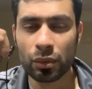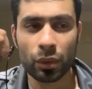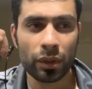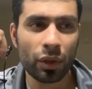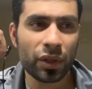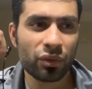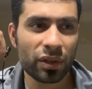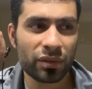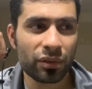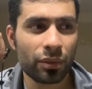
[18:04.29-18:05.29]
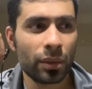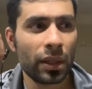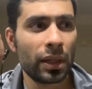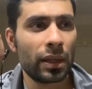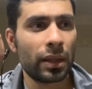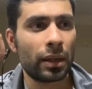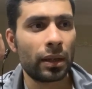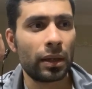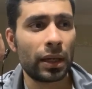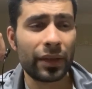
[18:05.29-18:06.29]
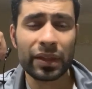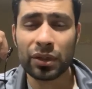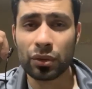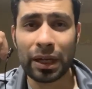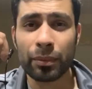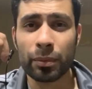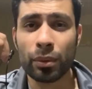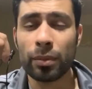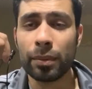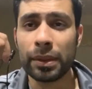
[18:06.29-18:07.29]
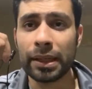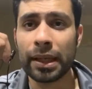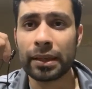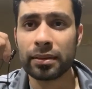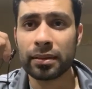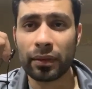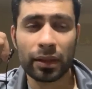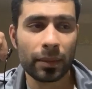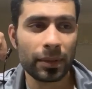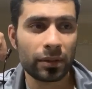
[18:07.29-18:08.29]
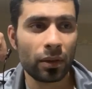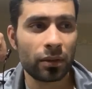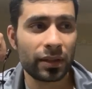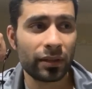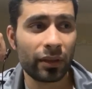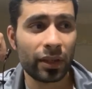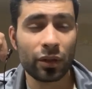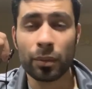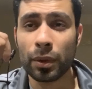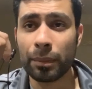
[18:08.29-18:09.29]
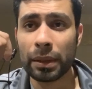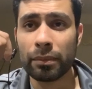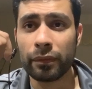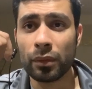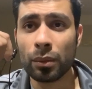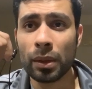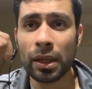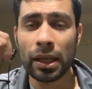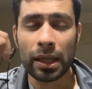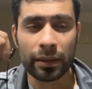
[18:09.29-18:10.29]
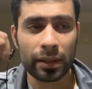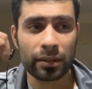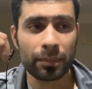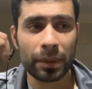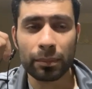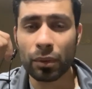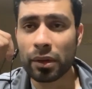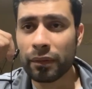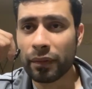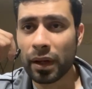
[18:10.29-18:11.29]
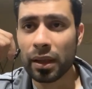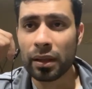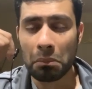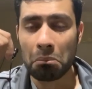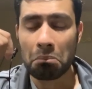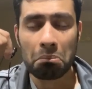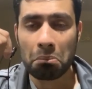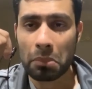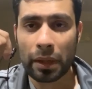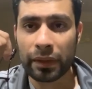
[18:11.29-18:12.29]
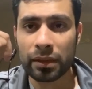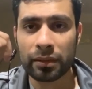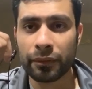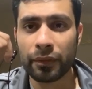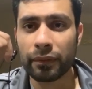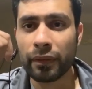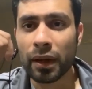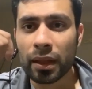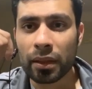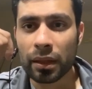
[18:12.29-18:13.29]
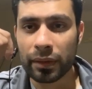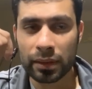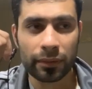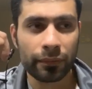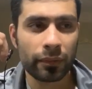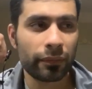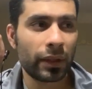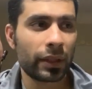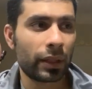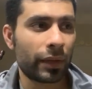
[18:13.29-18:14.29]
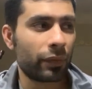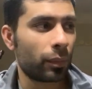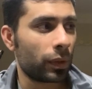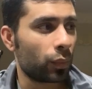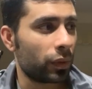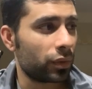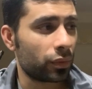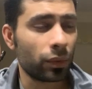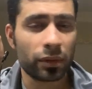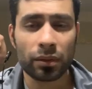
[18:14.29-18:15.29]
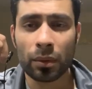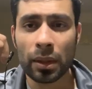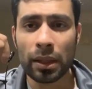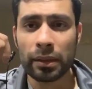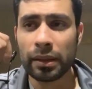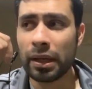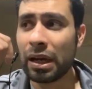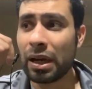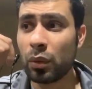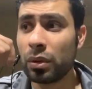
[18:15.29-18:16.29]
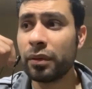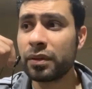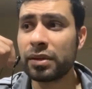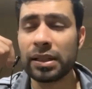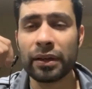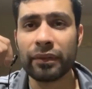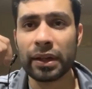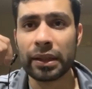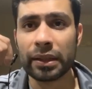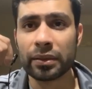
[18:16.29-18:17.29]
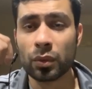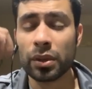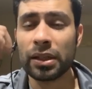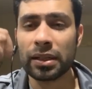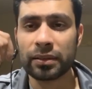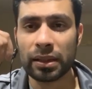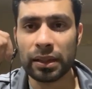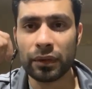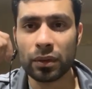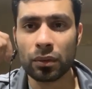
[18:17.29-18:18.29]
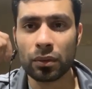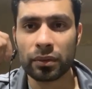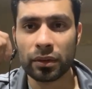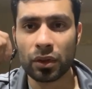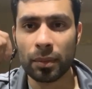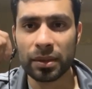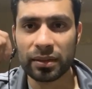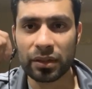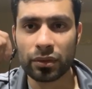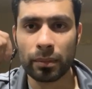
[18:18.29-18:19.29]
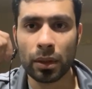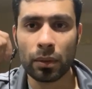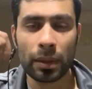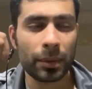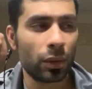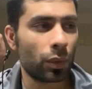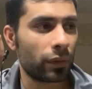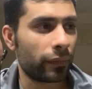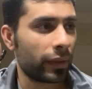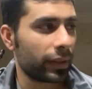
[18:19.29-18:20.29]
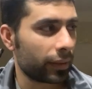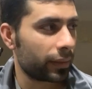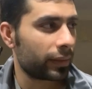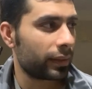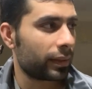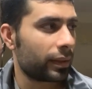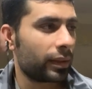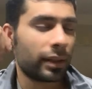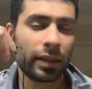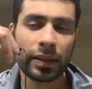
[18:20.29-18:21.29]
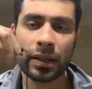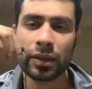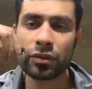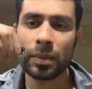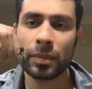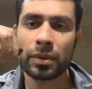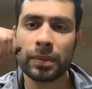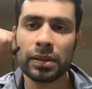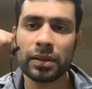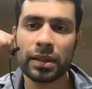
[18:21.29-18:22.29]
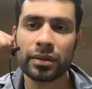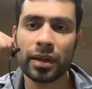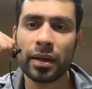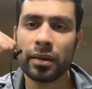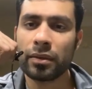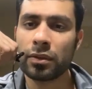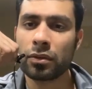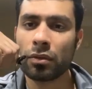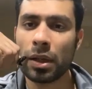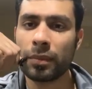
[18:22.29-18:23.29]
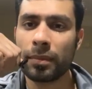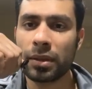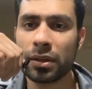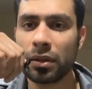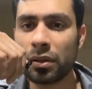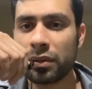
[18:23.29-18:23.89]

Would it not interest you? I think it should happen probably next. I think it makes a lot of sense. I think it could be on pay-per-view. I think it's a big money fight. I think it's a fun fight. I think it's a fun fight that everybody would enjoy. So yeah, I would love to see that fight next. What do you guys think? Leave your thoughts in the comment section below. Let me know what you think. And guys, remember to please like, share, subscribe to my channel.